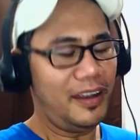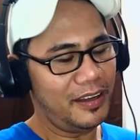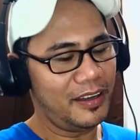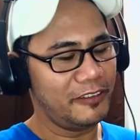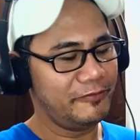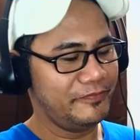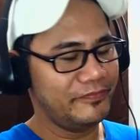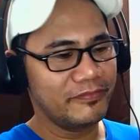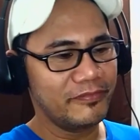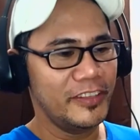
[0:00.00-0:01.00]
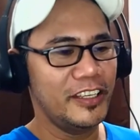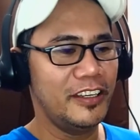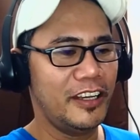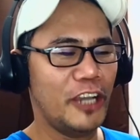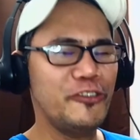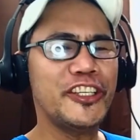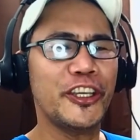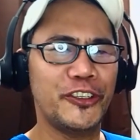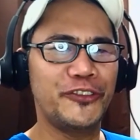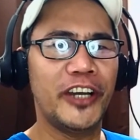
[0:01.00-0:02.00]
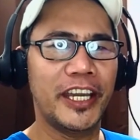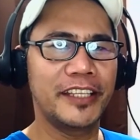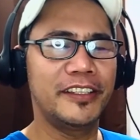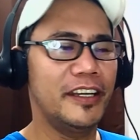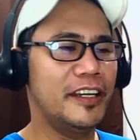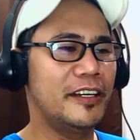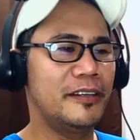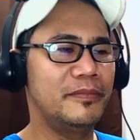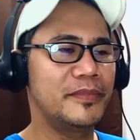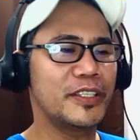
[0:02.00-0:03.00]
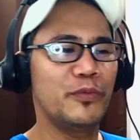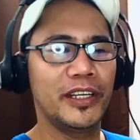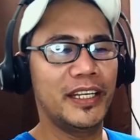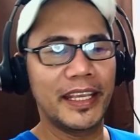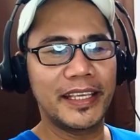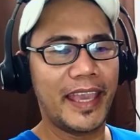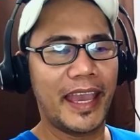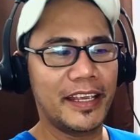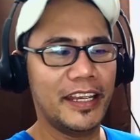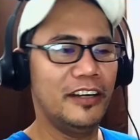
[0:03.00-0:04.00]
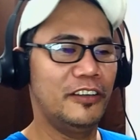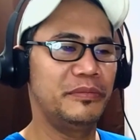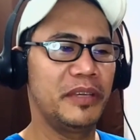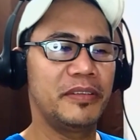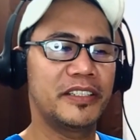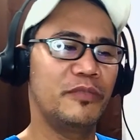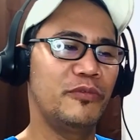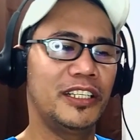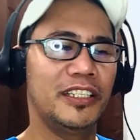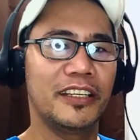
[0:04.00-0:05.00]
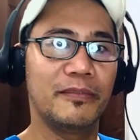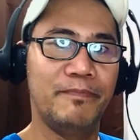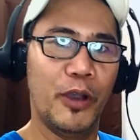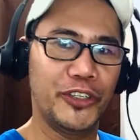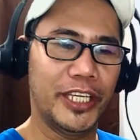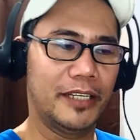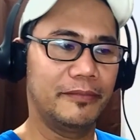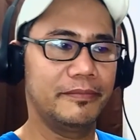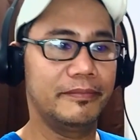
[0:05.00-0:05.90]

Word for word: Ah, I wish I could find um, someone like Käärijä or maybe someone like Bojan.